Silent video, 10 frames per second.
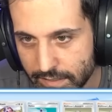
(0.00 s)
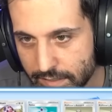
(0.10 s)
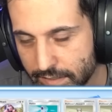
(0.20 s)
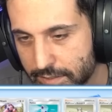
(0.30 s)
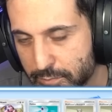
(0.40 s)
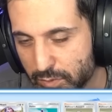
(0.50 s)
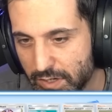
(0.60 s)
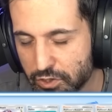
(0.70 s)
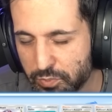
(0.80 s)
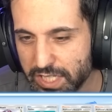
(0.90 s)
This Pokemon
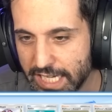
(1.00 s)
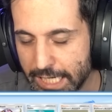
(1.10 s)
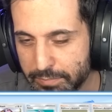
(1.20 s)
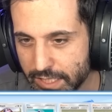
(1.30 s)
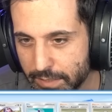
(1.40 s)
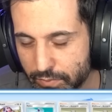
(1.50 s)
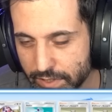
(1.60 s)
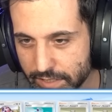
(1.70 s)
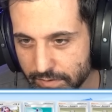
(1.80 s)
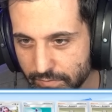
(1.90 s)
was pretty hyped up
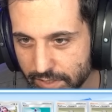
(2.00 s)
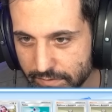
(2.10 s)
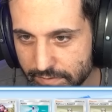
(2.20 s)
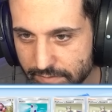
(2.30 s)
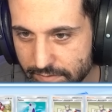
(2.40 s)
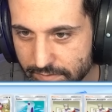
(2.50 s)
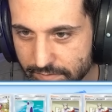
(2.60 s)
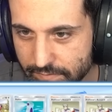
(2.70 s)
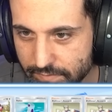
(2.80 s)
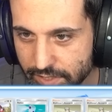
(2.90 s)
when
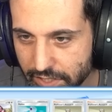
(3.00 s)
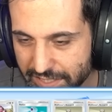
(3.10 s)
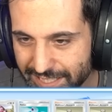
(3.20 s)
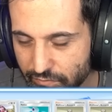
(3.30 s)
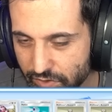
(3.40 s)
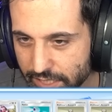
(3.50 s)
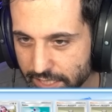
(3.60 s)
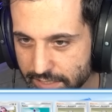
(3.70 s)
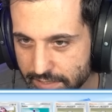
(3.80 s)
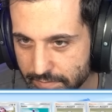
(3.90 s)
you know, the set
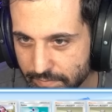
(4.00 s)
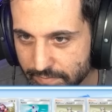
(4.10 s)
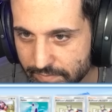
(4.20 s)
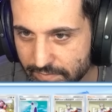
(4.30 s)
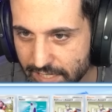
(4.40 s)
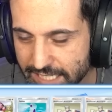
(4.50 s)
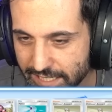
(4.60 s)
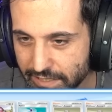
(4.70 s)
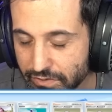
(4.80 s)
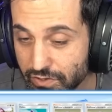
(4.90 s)
released as
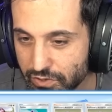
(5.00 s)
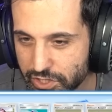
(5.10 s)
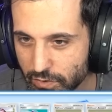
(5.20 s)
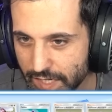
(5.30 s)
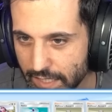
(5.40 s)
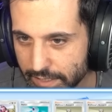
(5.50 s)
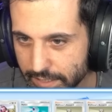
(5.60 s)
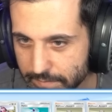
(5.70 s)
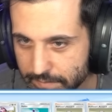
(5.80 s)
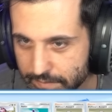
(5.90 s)
like the new
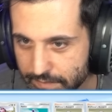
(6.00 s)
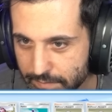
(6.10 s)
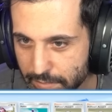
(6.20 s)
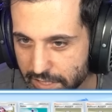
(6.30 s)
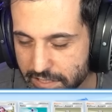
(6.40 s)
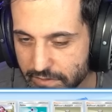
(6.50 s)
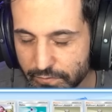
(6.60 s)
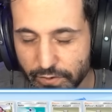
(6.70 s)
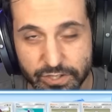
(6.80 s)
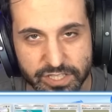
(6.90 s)
Silvally, but this is the
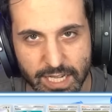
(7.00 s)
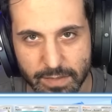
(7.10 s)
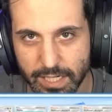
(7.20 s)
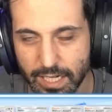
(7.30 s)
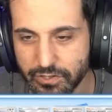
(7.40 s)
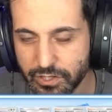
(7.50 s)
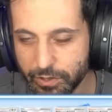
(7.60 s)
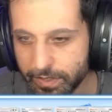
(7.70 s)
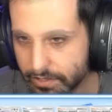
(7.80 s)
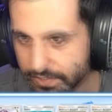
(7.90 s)
first time that I actually
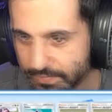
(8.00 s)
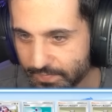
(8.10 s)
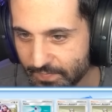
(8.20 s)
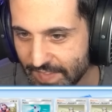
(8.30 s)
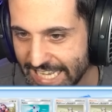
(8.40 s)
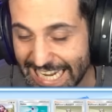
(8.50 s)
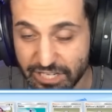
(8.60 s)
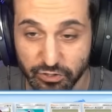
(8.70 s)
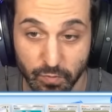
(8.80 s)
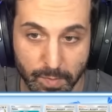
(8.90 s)
queue into it, and
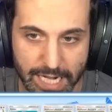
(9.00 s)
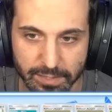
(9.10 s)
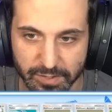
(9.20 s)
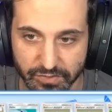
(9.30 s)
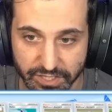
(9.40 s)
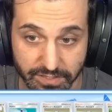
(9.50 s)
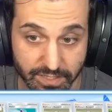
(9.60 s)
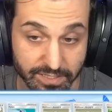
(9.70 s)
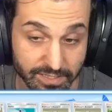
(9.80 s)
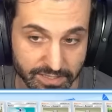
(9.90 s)
actually reminded me of his
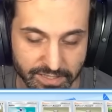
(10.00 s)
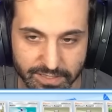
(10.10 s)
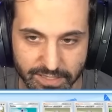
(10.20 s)
existence, and